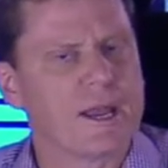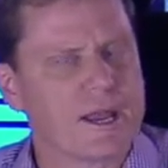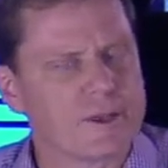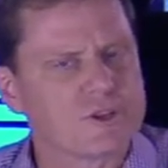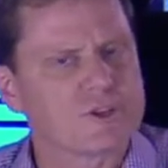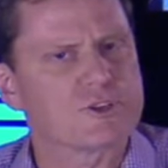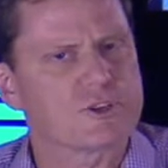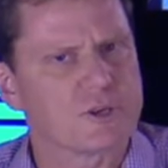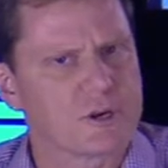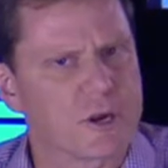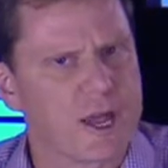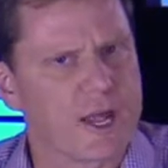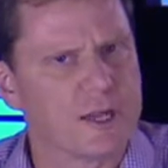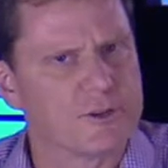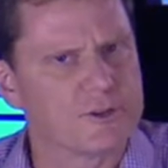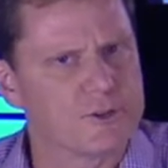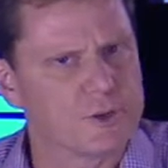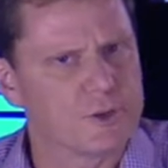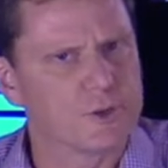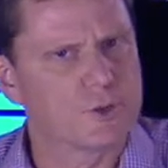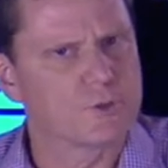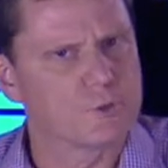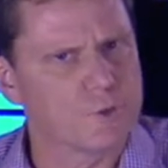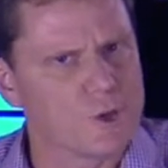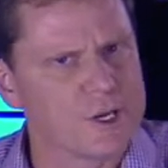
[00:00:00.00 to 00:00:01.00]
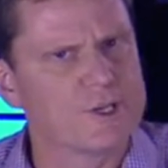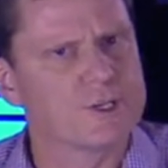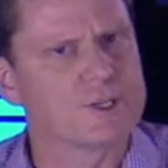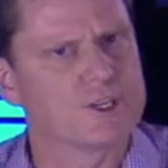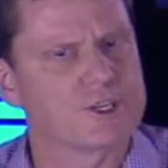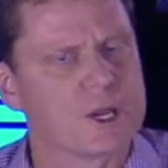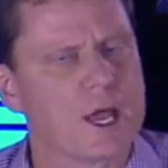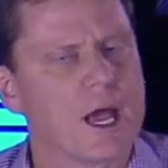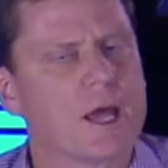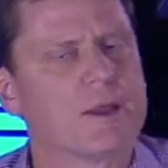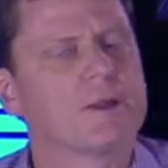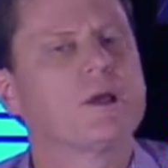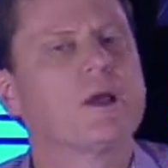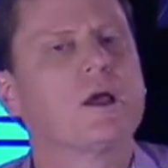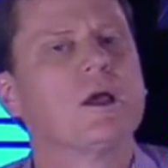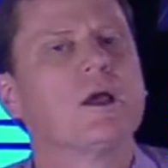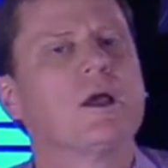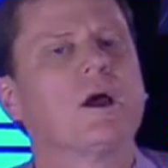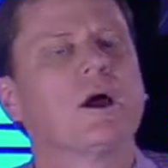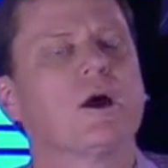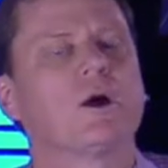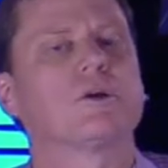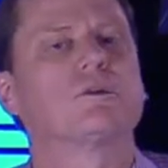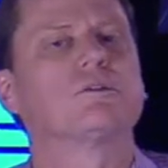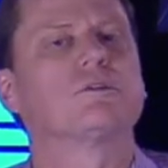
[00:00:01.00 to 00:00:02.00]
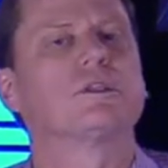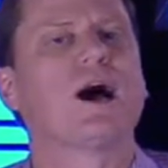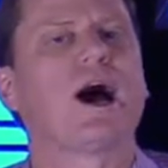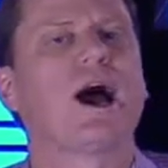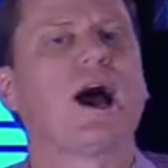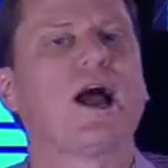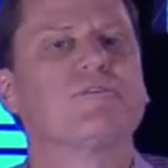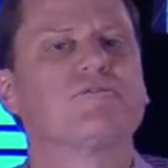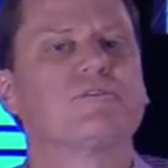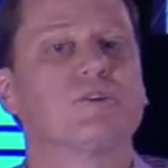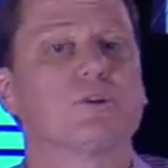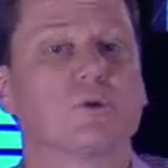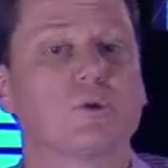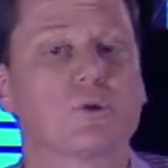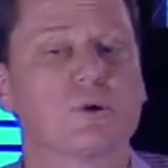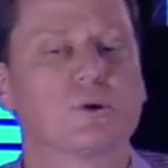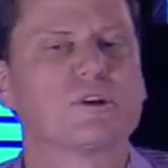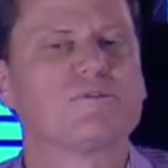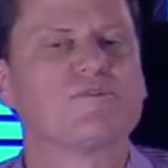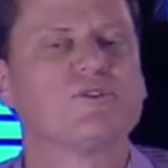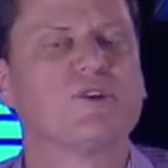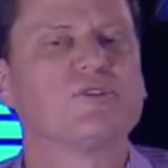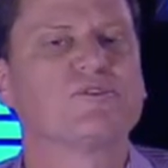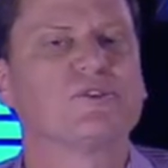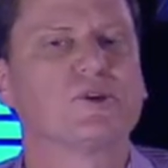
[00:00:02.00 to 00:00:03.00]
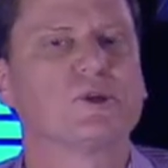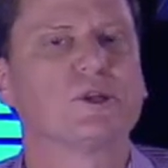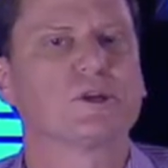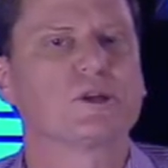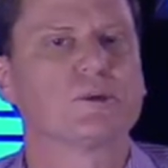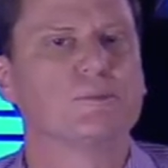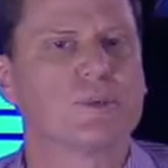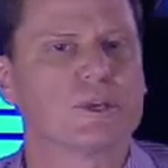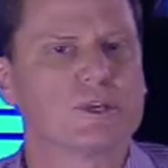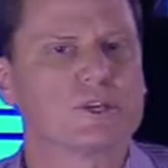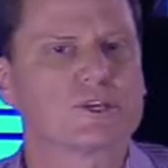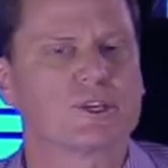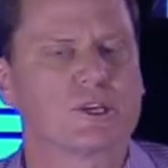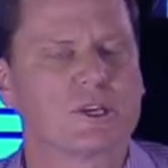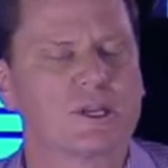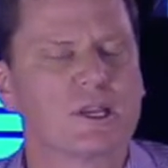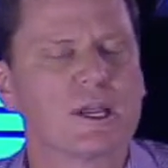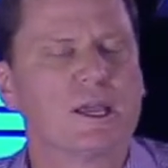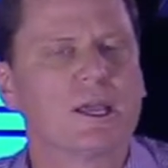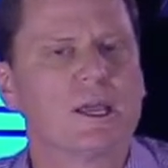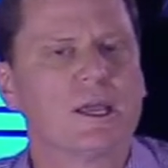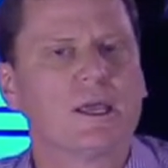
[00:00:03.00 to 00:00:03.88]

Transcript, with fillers: Esther had to reset her life in order to fulfill her mission